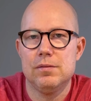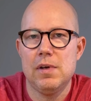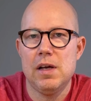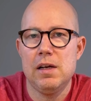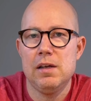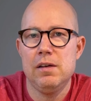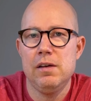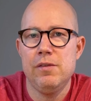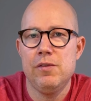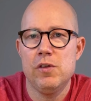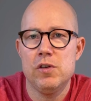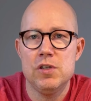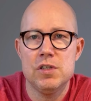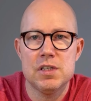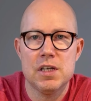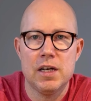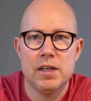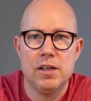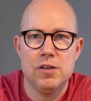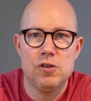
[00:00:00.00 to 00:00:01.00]
And if you
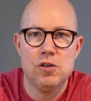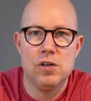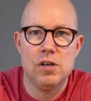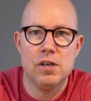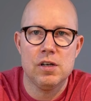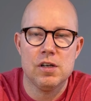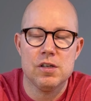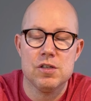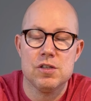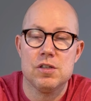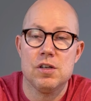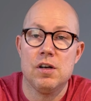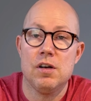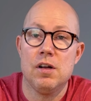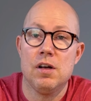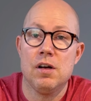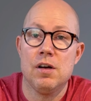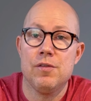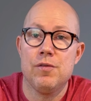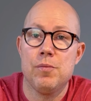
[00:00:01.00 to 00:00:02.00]
decide that you're going to start
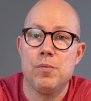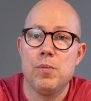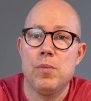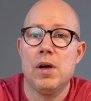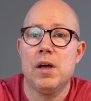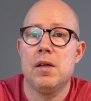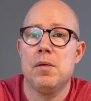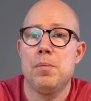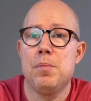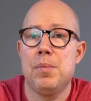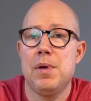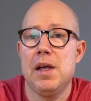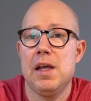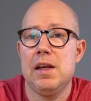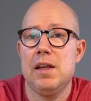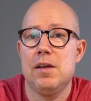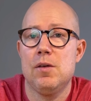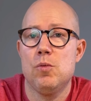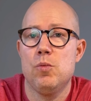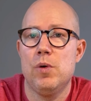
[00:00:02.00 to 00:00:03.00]
off by
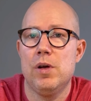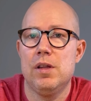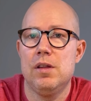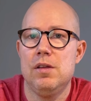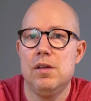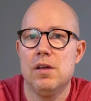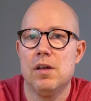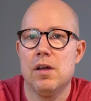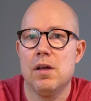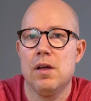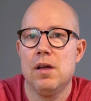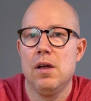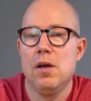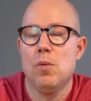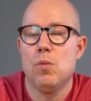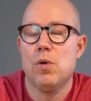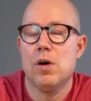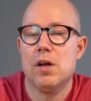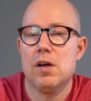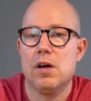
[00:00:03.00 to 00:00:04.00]
painting with
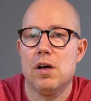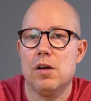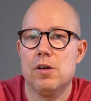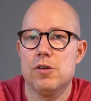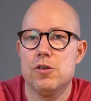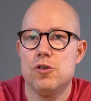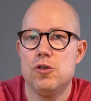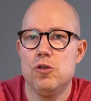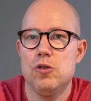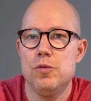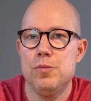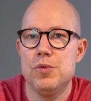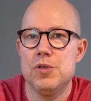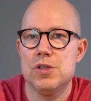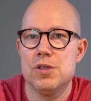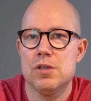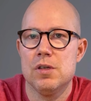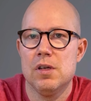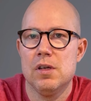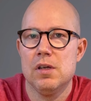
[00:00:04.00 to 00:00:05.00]
watercolor
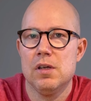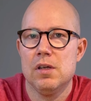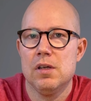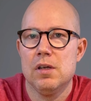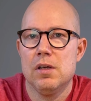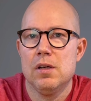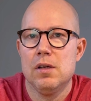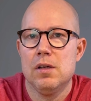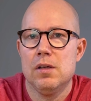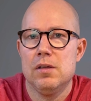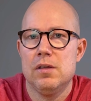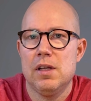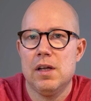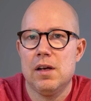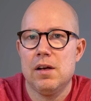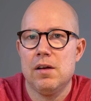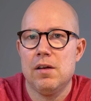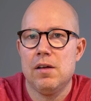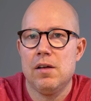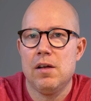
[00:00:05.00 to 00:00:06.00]
tubes,
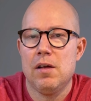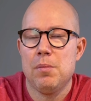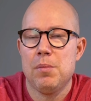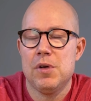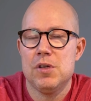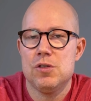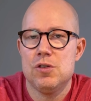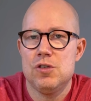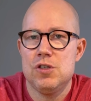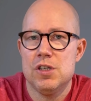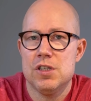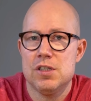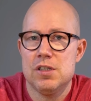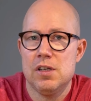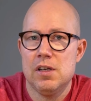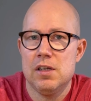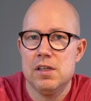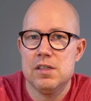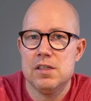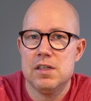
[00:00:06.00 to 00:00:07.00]
then my
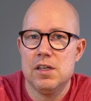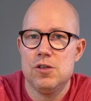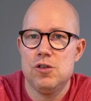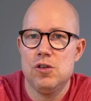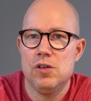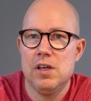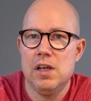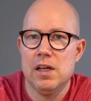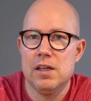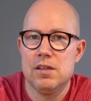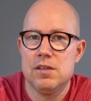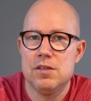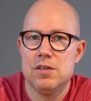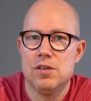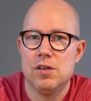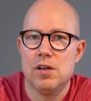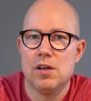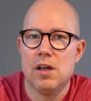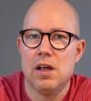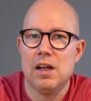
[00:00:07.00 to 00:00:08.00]
suggestion is that you get
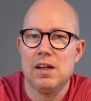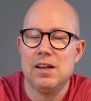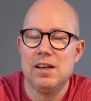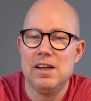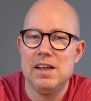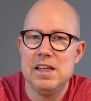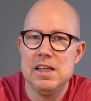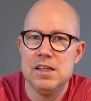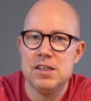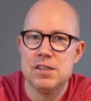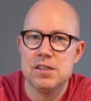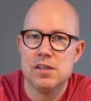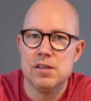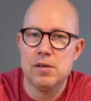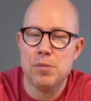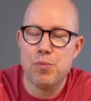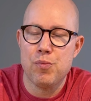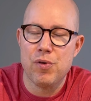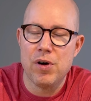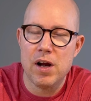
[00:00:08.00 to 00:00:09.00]
at least the
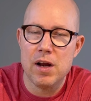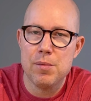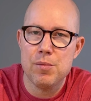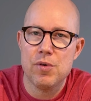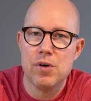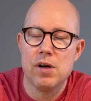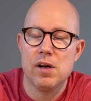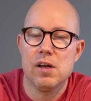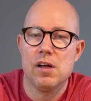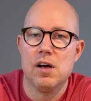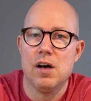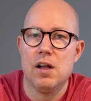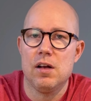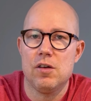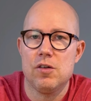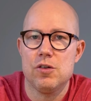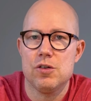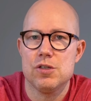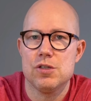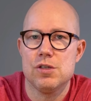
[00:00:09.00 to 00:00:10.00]
primary
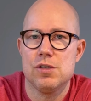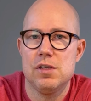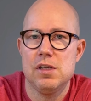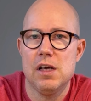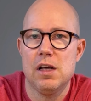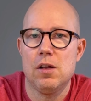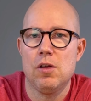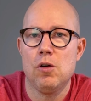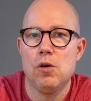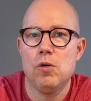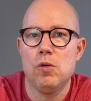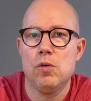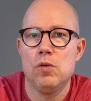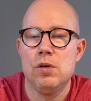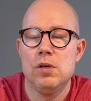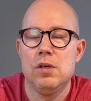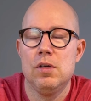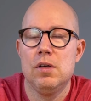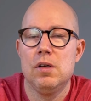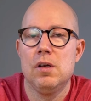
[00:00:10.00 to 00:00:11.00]
colors, yellow,
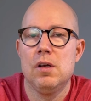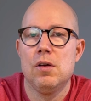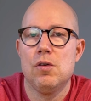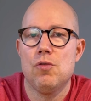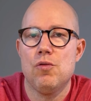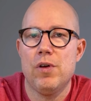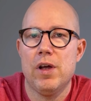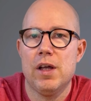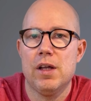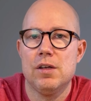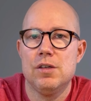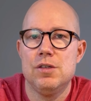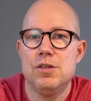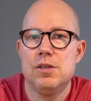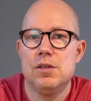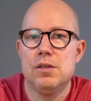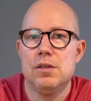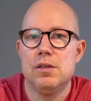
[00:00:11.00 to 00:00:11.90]
red,